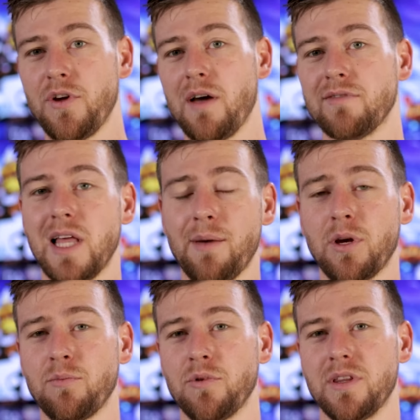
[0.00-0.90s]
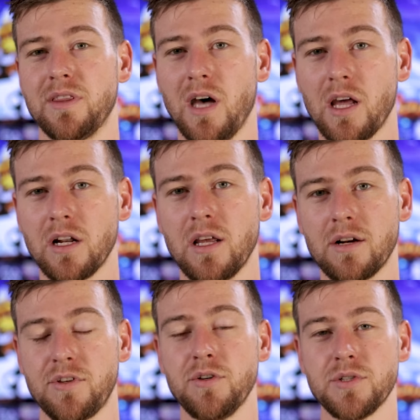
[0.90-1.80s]
if you have a laptop with not a
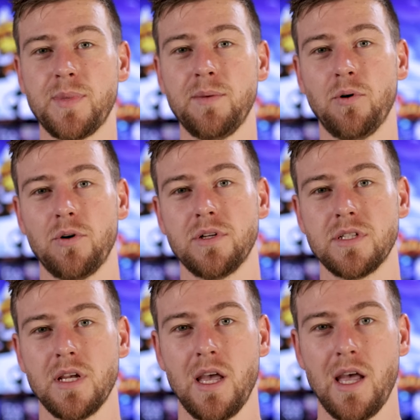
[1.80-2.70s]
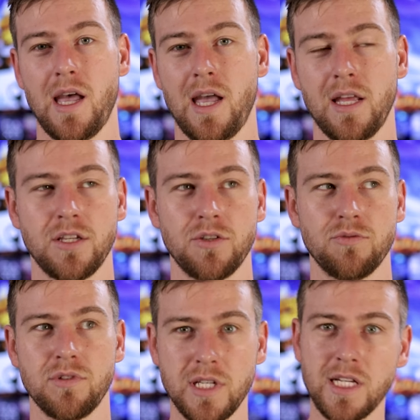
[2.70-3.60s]
lot of USB ports and
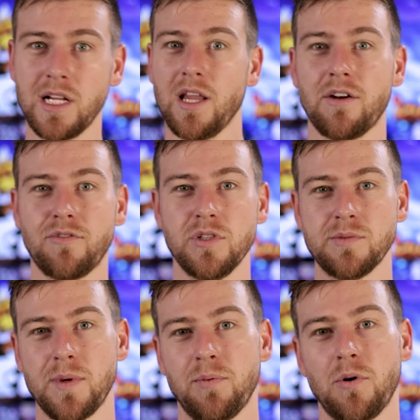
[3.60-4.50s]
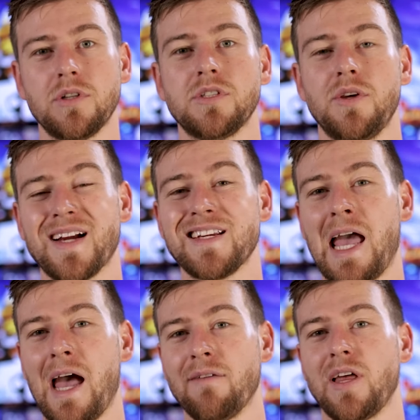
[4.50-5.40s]
you need a lot of USB ports, you actually
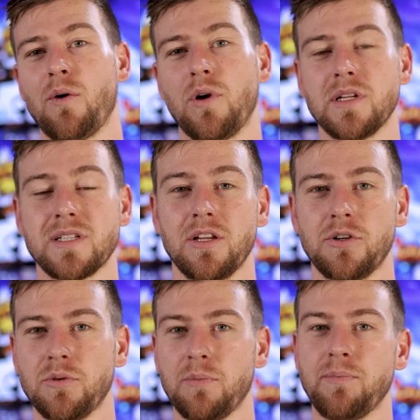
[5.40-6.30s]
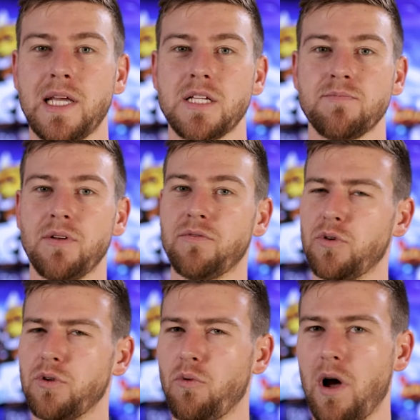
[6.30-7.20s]
have that one as a little replacement
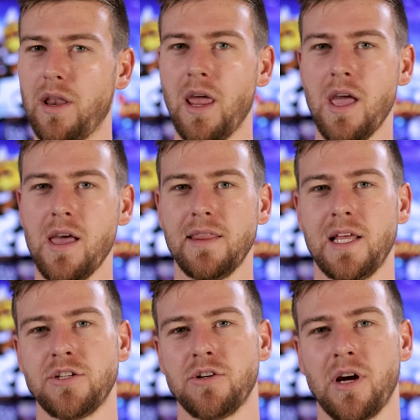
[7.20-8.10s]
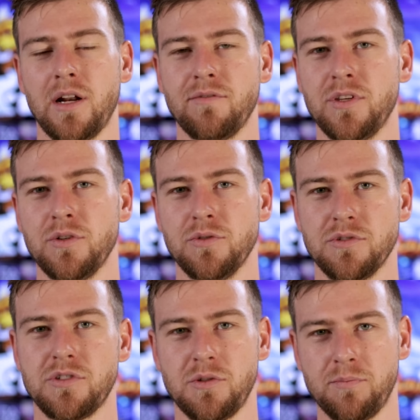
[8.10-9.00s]
for the one that you kind of
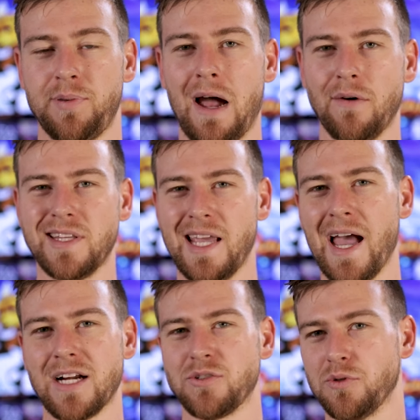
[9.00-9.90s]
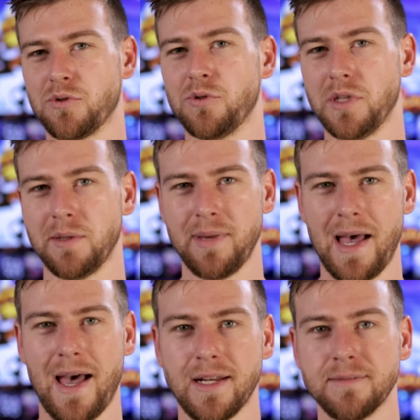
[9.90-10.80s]
use to power the actual cooling
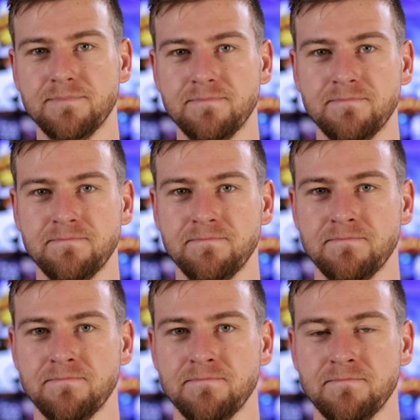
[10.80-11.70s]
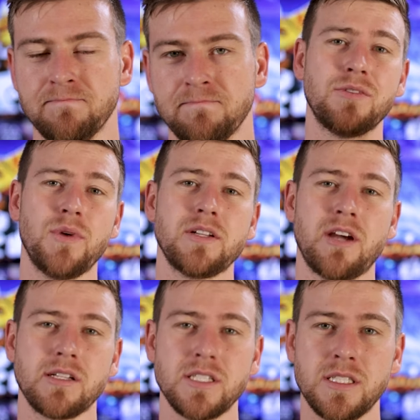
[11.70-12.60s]
pad. And lastly, the
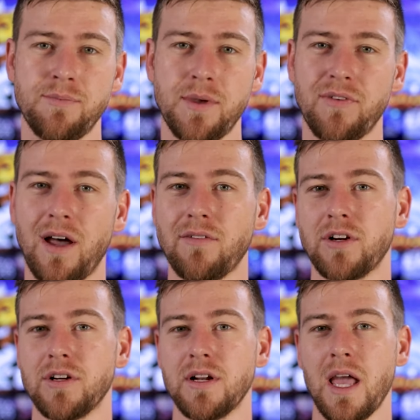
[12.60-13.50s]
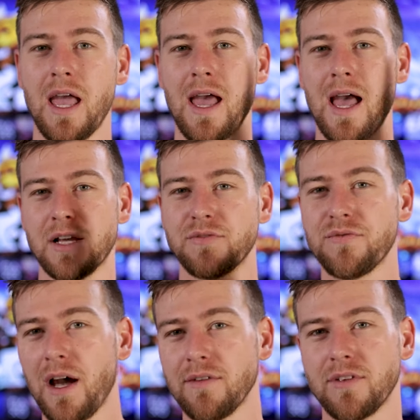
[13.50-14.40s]
Redragon GCP 500 has
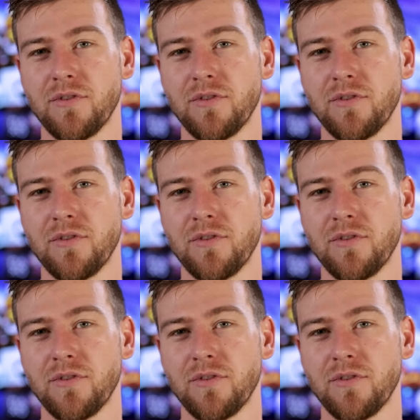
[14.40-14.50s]
five